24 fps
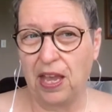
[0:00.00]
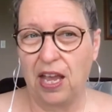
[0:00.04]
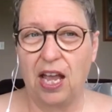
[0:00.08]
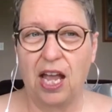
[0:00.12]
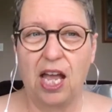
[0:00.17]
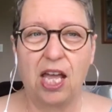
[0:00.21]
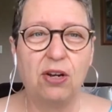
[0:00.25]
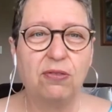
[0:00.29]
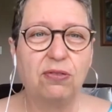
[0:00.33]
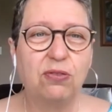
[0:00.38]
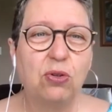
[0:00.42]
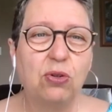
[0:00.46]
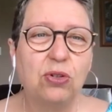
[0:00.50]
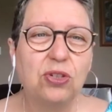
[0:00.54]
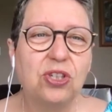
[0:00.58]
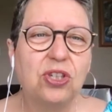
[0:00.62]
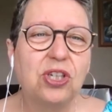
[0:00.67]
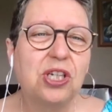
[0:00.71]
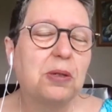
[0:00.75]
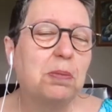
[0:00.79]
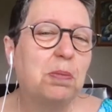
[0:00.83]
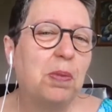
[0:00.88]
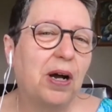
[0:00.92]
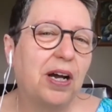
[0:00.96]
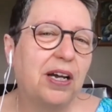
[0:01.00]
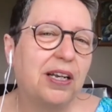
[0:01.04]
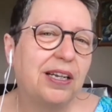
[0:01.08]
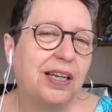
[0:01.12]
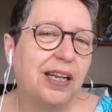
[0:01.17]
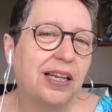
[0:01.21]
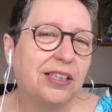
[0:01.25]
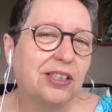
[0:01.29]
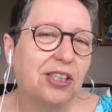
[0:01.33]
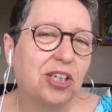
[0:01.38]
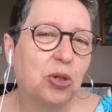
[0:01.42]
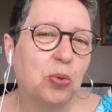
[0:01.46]
And, of course, you can buy an
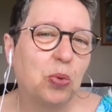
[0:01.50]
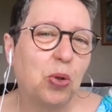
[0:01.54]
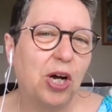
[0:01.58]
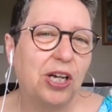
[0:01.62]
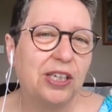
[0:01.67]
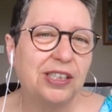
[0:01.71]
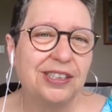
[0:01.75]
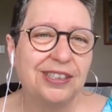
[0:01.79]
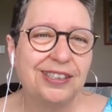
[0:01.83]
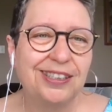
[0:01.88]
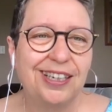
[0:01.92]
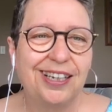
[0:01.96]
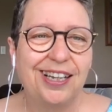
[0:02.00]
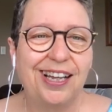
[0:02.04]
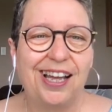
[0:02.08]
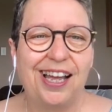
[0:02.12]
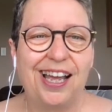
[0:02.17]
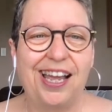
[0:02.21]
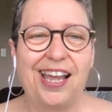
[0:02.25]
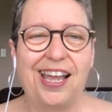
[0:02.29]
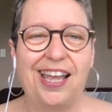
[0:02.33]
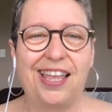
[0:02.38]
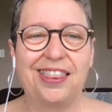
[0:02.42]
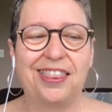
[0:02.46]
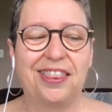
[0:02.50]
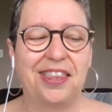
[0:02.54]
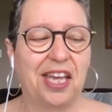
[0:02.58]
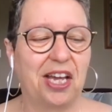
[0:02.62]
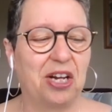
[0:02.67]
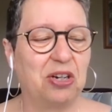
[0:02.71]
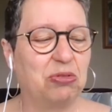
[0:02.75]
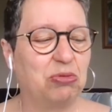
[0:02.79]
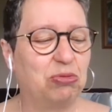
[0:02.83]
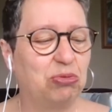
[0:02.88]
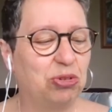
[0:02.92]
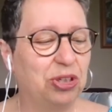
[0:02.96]
electric one. And
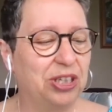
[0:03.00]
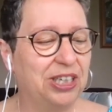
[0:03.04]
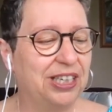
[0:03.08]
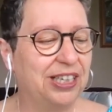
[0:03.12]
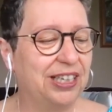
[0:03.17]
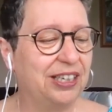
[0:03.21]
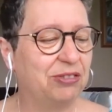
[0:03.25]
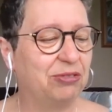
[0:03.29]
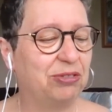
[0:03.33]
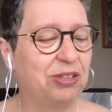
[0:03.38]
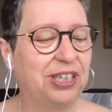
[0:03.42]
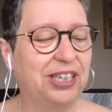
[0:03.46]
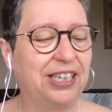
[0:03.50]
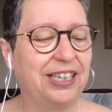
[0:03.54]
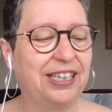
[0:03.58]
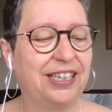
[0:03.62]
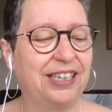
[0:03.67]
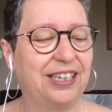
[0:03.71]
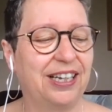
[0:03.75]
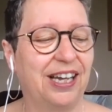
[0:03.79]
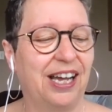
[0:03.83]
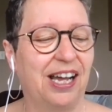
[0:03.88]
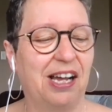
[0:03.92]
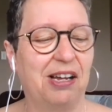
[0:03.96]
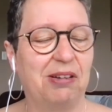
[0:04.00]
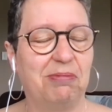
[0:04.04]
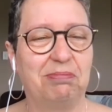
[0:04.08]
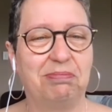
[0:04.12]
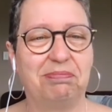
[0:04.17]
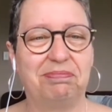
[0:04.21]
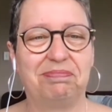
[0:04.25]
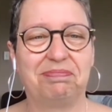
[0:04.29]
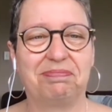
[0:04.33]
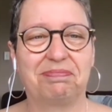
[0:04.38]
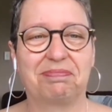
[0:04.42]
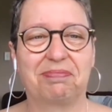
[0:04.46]
they're really, really
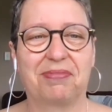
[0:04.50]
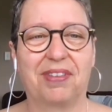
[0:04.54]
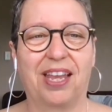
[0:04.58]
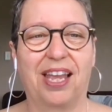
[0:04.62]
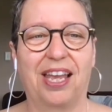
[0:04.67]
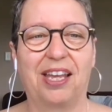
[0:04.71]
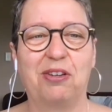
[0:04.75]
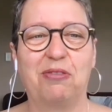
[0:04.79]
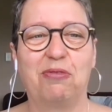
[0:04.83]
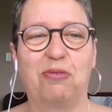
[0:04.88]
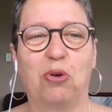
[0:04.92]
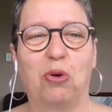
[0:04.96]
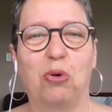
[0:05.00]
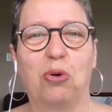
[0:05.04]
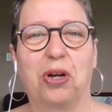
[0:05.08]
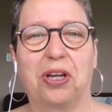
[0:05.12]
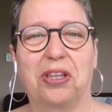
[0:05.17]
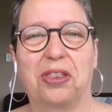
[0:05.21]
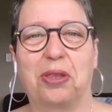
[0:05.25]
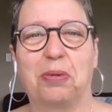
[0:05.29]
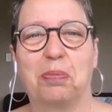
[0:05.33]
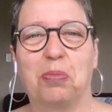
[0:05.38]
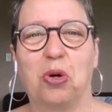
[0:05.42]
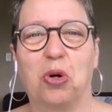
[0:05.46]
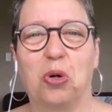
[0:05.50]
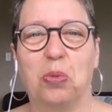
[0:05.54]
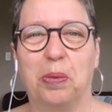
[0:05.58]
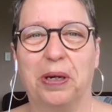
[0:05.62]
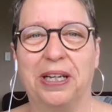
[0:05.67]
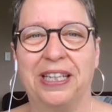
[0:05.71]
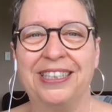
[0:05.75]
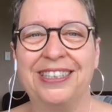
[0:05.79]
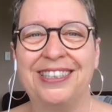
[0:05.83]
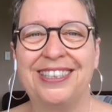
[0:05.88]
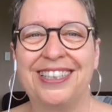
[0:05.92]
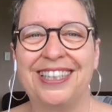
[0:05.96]
in vogue at the
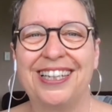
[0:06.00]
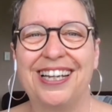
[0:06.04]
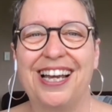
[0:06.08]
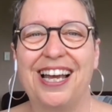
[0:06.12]
moment.